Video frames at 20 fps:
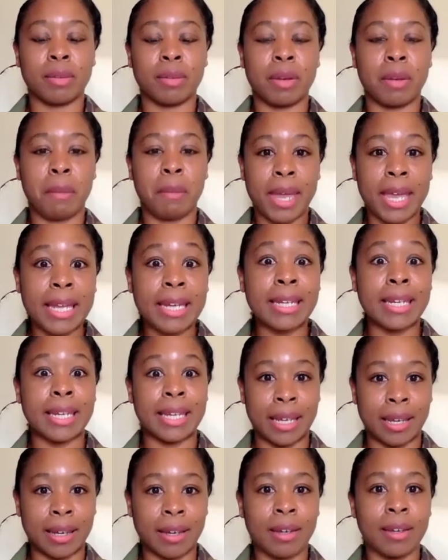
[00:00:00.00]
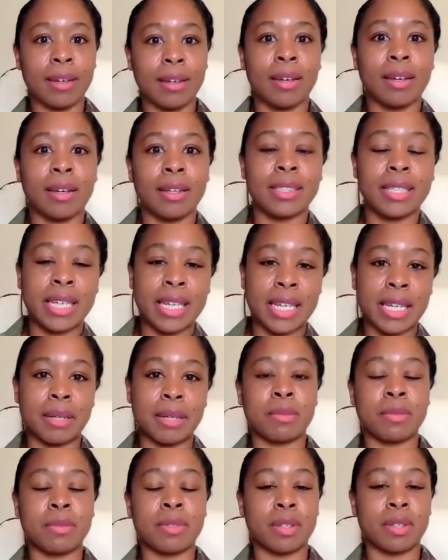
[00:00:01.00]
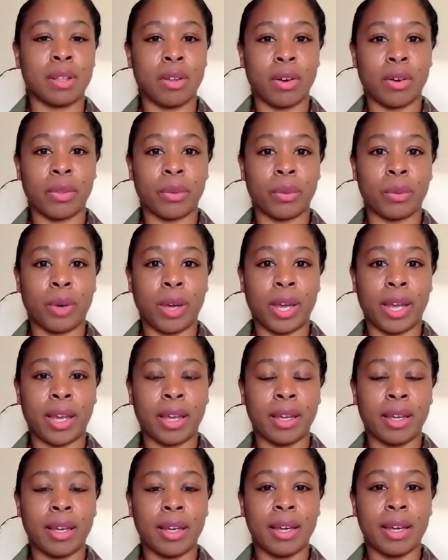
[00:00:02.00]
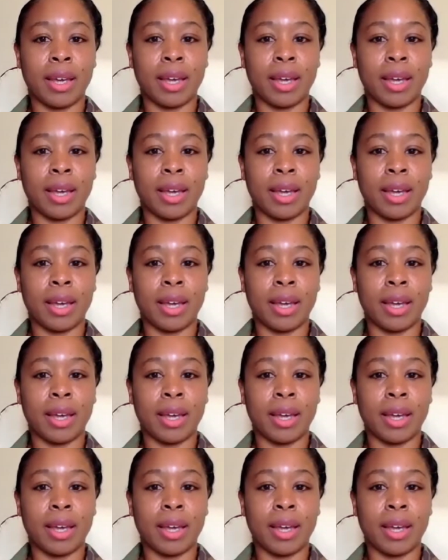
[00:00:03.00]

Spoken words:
commanding teams along the way.